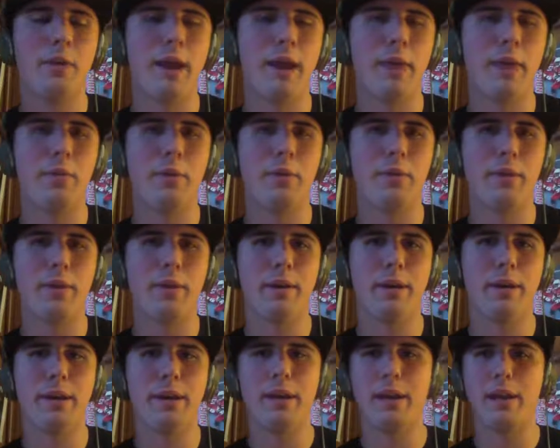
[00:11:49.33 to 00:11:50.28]
had with
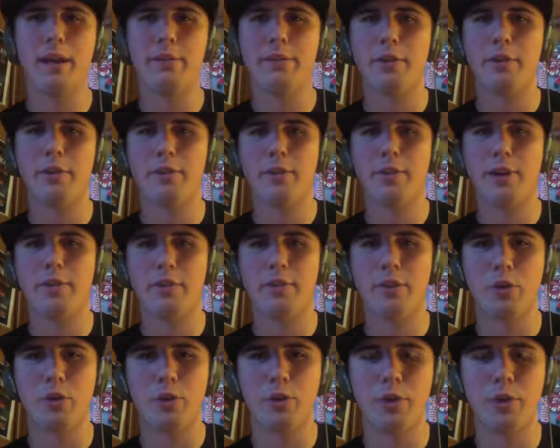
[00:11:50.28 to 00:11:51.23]
any NFL scouts that
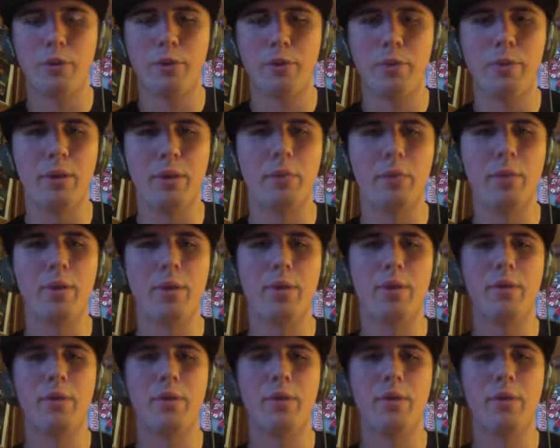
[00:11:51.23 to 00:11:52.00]
you were able to meet with?